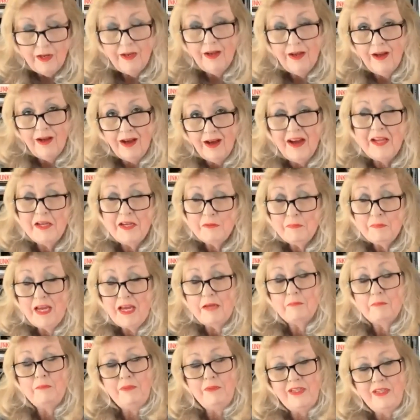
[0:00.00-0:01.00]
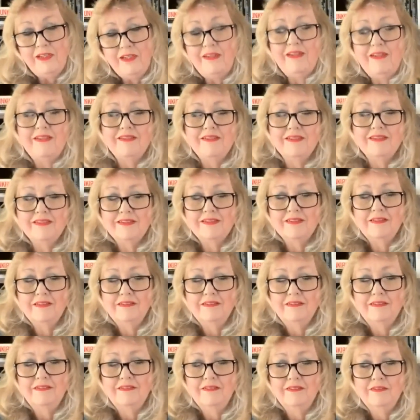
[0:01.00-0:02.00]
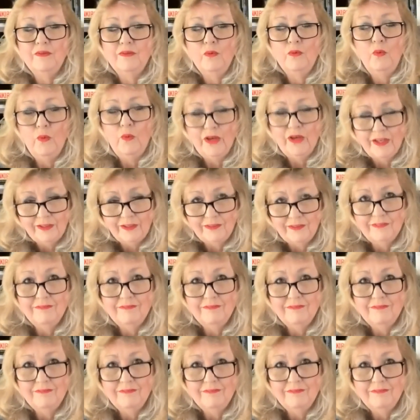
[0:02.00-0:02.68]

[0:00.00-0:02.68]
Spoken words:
I am at peace when.